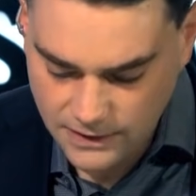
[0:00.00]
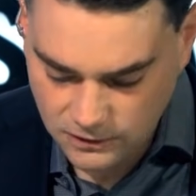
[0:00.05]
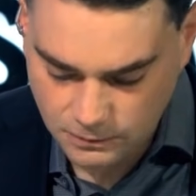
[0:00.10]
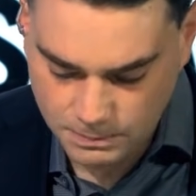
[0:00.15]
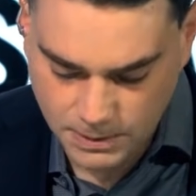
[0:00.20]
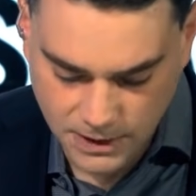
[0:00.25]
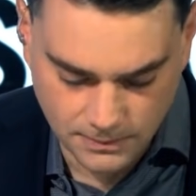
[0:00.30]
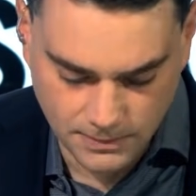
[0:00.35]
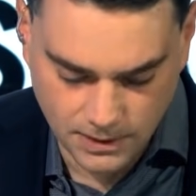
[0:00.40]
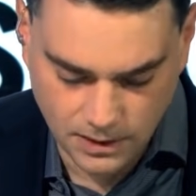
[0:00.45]

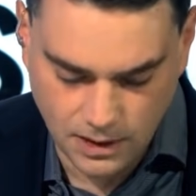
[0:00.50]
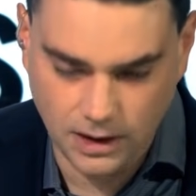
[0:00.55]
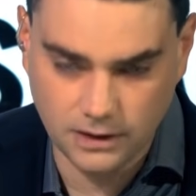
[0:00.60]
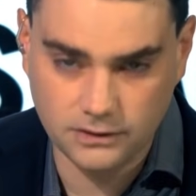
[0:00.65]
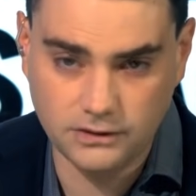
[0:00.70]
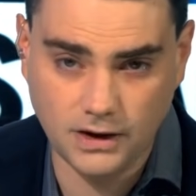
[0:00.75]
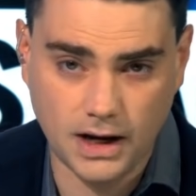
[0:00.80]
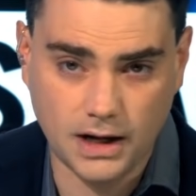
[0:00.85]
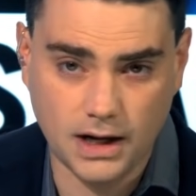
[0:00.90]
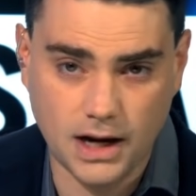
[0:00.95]
That's
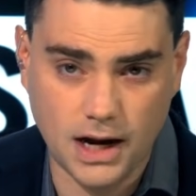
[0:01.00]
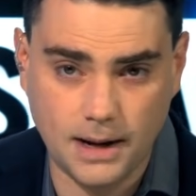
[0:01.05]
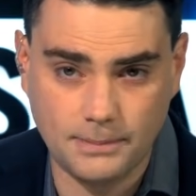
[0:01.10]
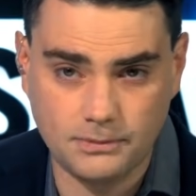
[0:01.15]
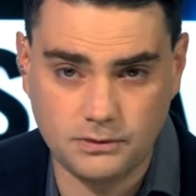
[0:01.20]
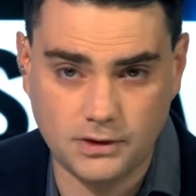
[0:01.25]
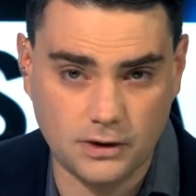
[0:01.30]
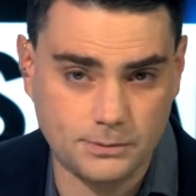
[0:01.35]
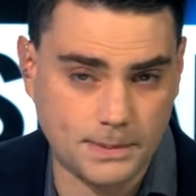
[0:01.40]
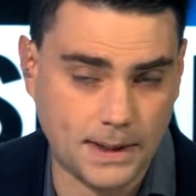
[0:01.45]

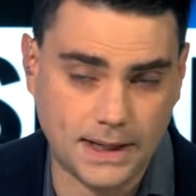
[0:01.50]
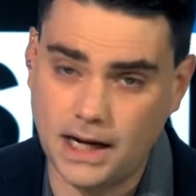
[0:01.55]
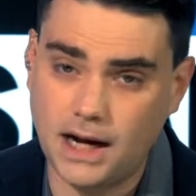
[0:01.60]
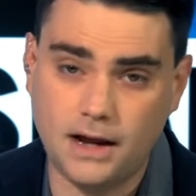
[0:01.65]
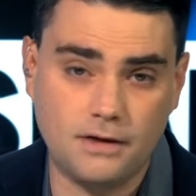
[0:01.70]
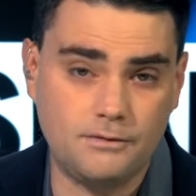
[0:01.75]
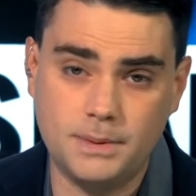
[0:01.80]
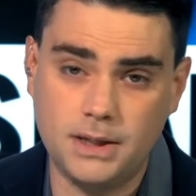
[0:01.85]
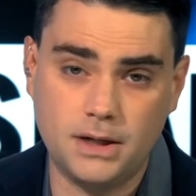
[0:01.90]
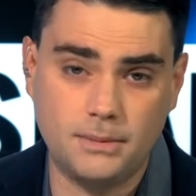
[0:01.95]
petermillar.com slash Ben. Again,
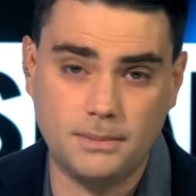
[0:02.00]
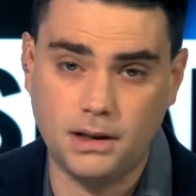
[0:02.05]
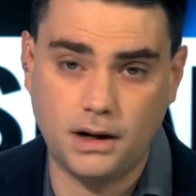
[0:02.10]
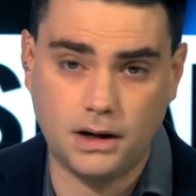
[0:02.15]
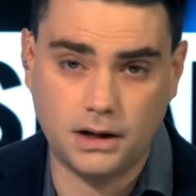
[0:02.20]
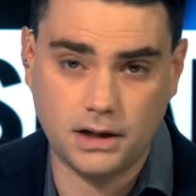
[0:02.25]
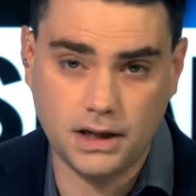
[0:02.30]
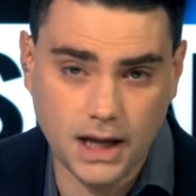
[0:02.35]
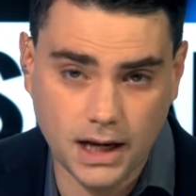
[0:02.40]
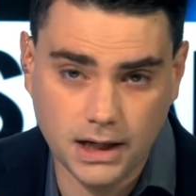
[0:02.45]
I have Peter
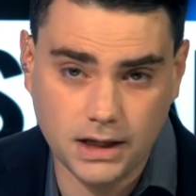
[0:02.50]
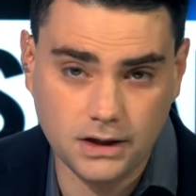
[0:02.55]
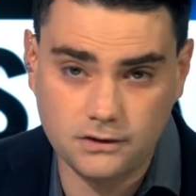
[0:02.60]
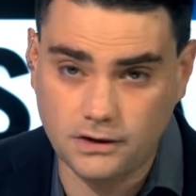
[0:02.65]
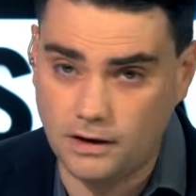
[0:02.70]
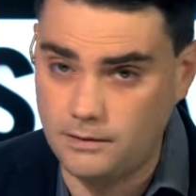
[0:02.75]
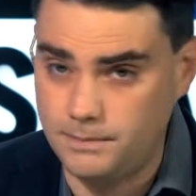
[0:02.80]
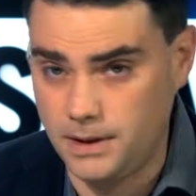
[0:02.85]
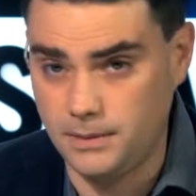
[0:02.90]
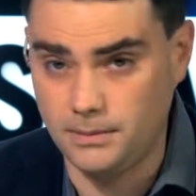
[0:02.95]
Millar
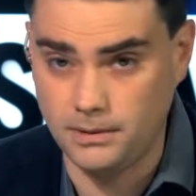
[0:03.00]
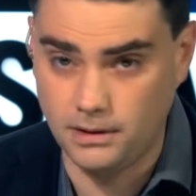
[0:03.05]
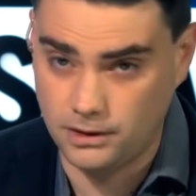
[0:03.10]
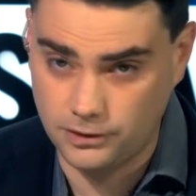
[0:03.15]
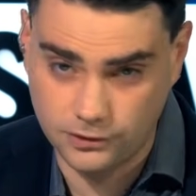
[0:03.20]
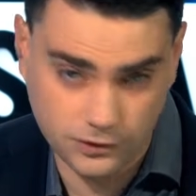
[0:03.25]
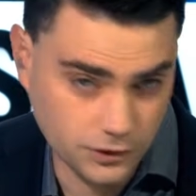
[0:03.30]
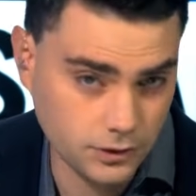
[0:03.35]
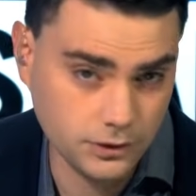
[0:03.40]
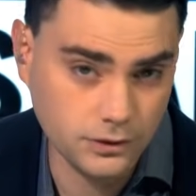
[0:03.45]
khakis, I have Peter
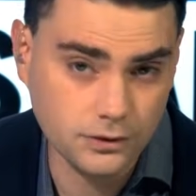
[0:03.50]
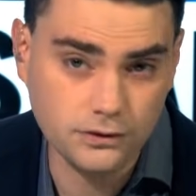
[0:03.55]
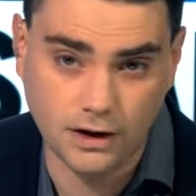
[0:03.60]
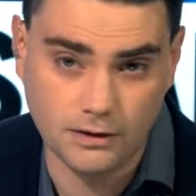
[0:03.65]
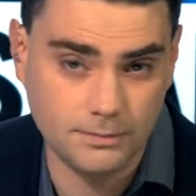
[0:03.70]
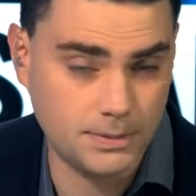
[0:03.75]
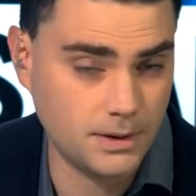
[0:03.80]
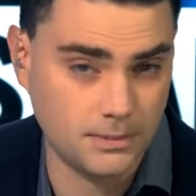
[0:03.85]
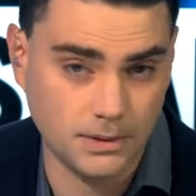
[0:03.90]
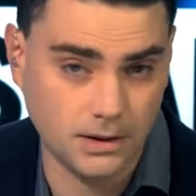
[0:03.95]
Millar shoes,
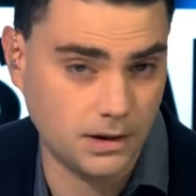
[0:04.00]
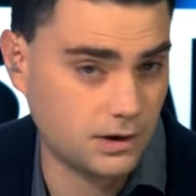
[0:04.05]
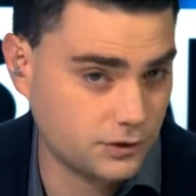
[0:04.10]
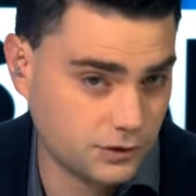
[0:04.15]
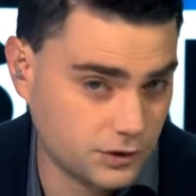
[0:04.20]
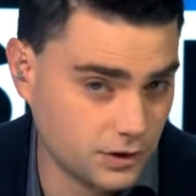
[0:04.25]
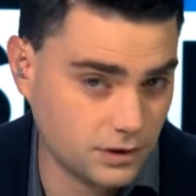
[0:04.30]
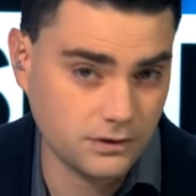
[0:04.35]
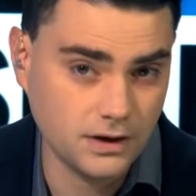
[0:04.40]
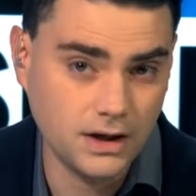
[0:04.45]
I have Peter Millar
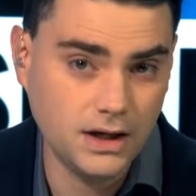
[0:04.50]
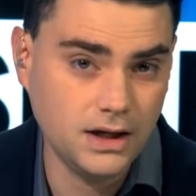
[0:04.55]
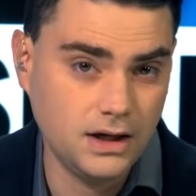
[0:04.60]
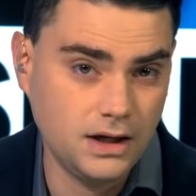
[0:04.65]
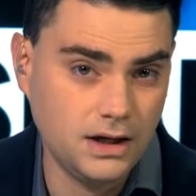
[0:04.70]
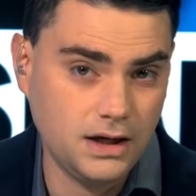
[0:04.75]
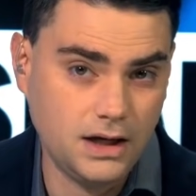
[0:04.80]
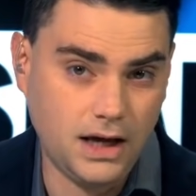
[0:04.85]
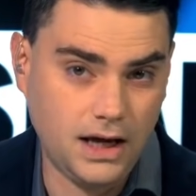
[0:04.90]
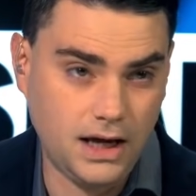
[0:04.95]
shirts,
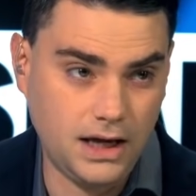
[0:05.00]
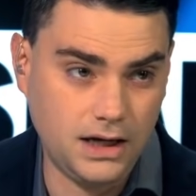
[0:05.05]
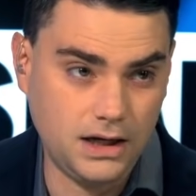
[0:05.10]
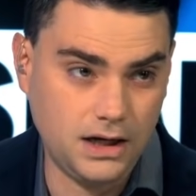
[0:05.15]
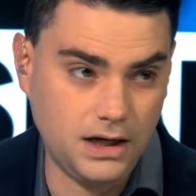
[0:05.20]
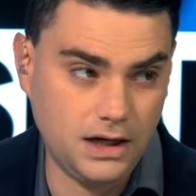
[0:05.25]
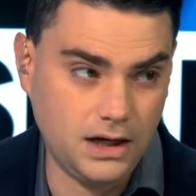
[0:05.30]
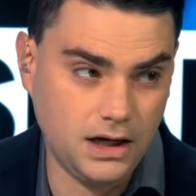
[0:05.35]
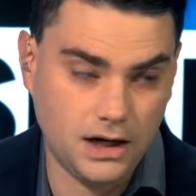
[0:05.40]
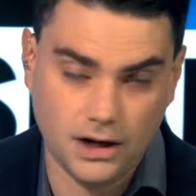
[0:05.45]

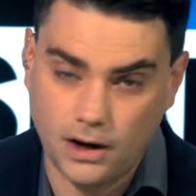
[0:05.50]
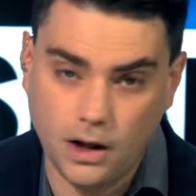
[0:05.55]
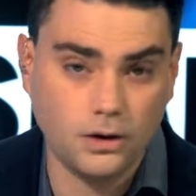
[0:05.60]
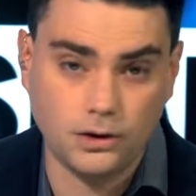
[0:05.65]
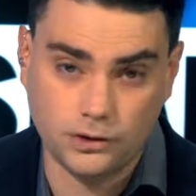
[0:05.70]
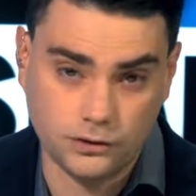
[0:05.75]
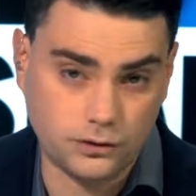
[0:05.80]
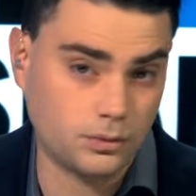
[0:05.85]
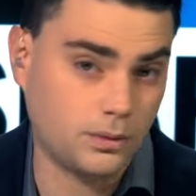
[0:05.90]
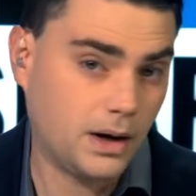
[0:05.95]
and it all
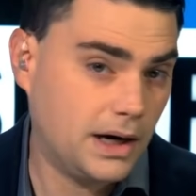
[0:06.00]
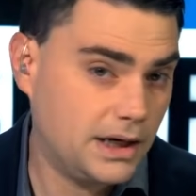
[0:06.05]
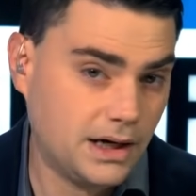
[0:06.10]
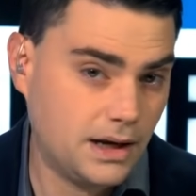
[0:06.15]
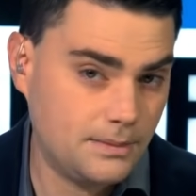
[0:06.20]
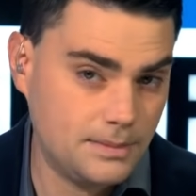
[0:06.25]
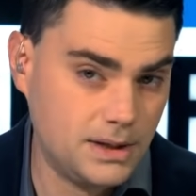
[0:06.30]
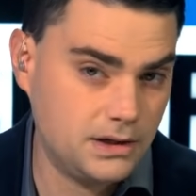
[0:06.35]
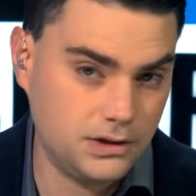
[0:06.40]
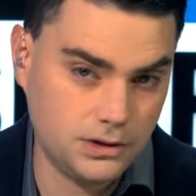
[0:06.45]
looks great.
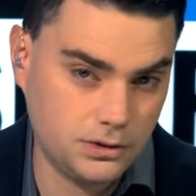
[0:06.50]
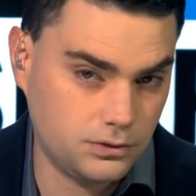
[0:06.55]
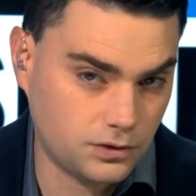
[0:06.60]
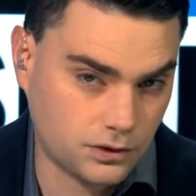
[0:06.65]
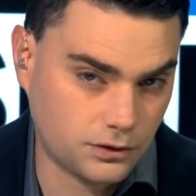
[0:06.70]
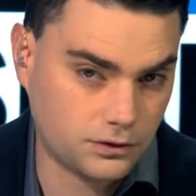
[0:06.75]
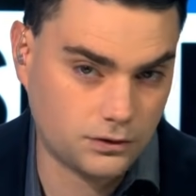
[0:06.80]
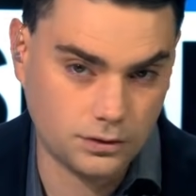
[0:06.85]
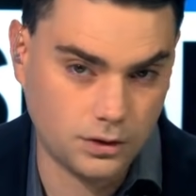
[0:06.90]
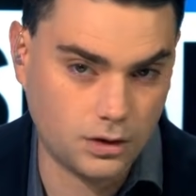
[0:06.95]
I mean, you
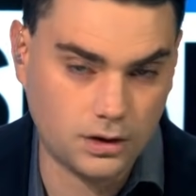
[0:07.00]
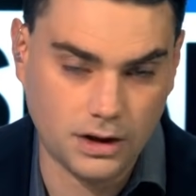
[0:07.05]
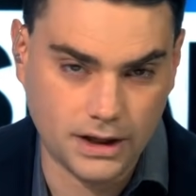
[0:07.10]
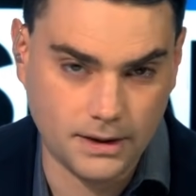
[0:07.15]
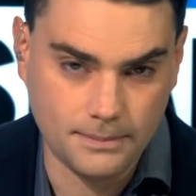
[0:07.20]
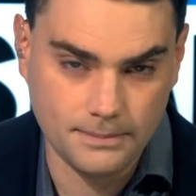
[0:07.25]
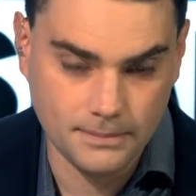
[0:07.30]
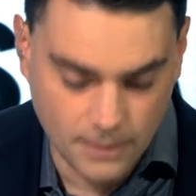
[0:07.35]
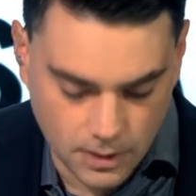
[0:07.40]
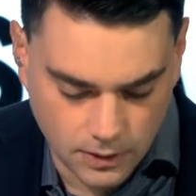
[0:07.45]
just look
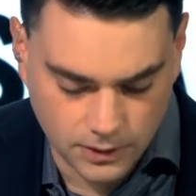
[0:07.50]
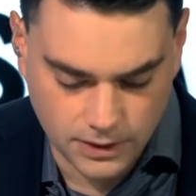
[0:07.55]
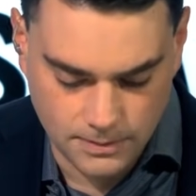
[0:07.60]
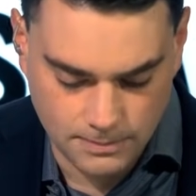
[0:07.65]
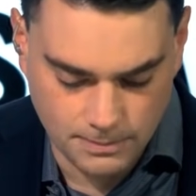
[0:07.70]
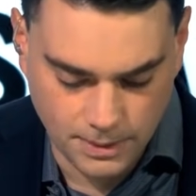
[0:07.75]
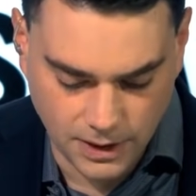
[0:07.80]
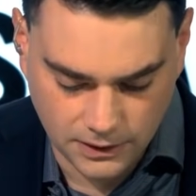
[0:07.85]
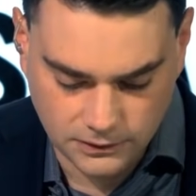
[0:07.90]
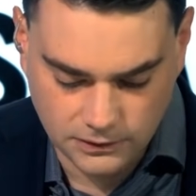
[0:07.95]
like a
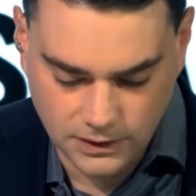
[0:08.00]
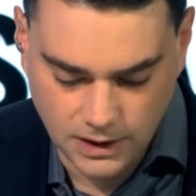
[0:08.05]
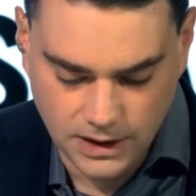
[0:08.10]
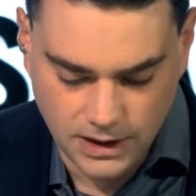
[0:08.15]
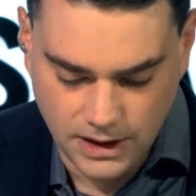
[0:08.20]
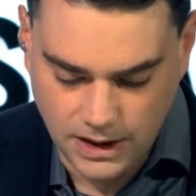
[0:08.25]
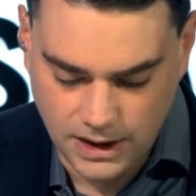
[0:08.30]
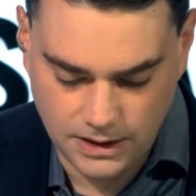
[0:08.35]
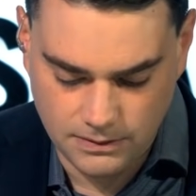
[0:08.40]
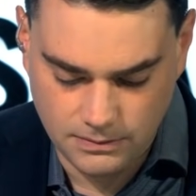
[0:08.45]
million bucks
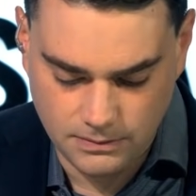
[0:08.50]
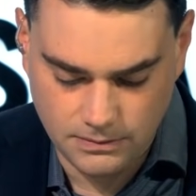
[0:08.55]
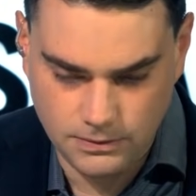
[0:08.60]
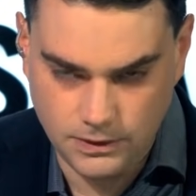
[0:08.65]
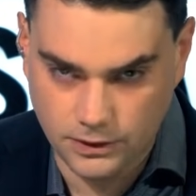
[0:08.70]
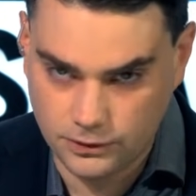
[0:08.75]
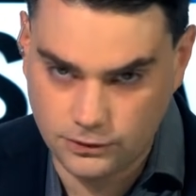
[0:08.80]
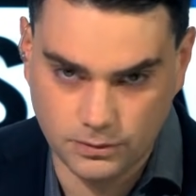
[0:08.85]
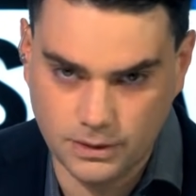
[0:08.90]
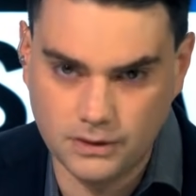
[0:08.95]
and
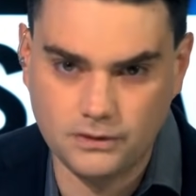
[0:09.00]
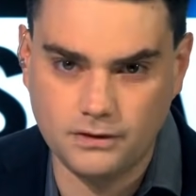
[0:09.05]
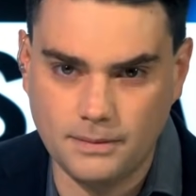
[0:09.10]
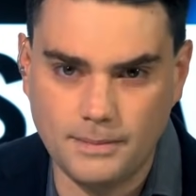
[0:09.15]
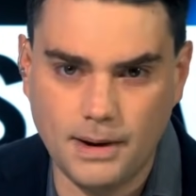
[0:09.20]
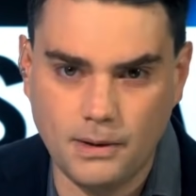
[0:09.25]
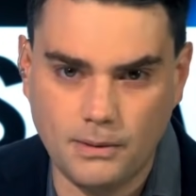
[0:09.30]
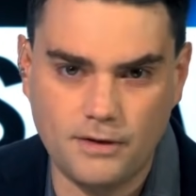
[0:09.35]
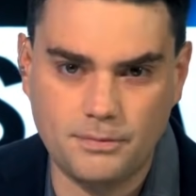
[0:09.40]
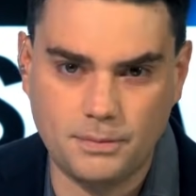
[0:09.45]
there's a reason
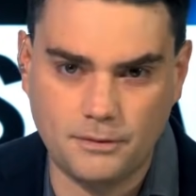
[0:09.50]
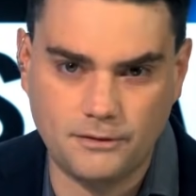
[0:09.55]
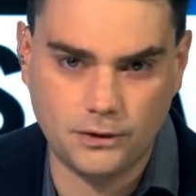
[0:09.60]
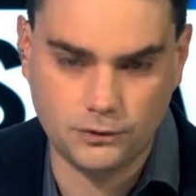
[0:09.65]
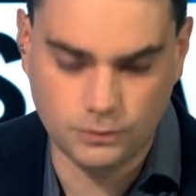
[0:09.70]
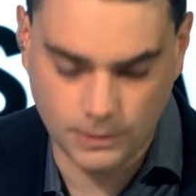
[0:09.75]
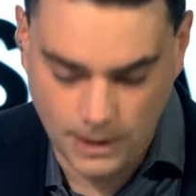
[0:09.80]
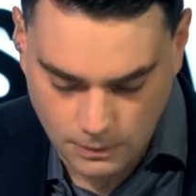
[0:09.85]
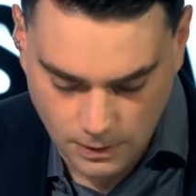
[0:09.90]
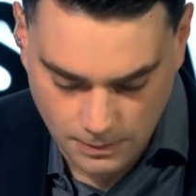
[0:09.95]
that my wife
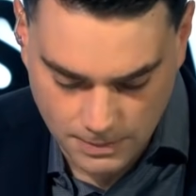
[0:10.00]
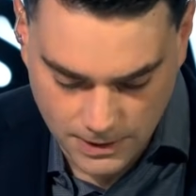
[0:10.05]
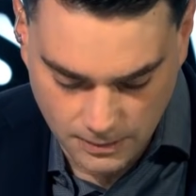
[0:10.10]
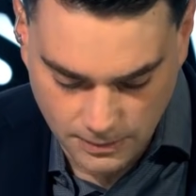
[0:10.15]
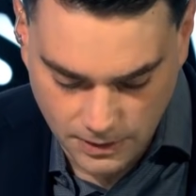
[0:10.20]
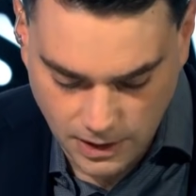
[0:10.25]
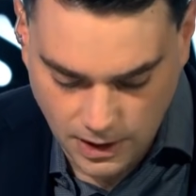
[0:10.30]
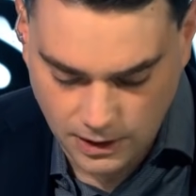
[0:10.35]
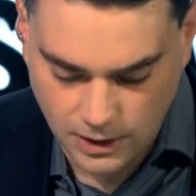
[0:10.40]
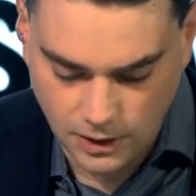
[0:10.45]
prefers when I wear
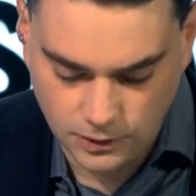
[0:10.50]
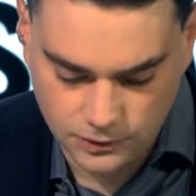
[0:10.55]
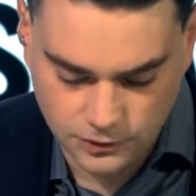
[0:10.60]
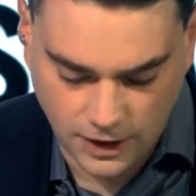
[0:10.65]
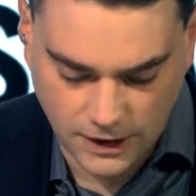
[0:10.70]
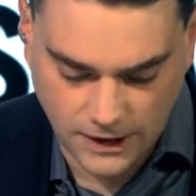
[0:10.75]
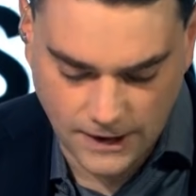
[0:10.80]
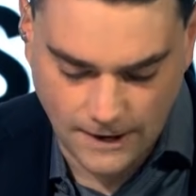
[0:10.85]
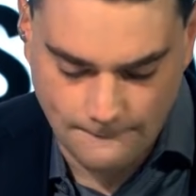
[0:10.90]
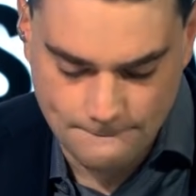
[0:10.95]
Peter Millar. Go
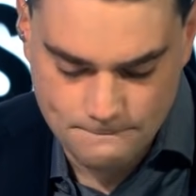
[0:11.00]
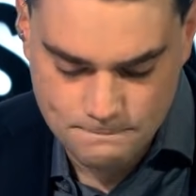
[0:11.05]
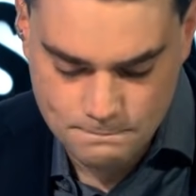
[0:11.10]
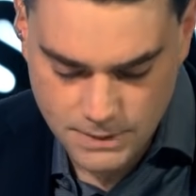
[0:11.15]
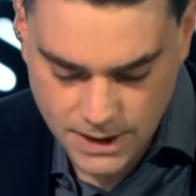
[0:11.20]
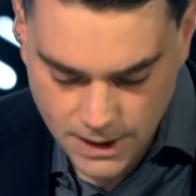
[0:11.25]
check it out.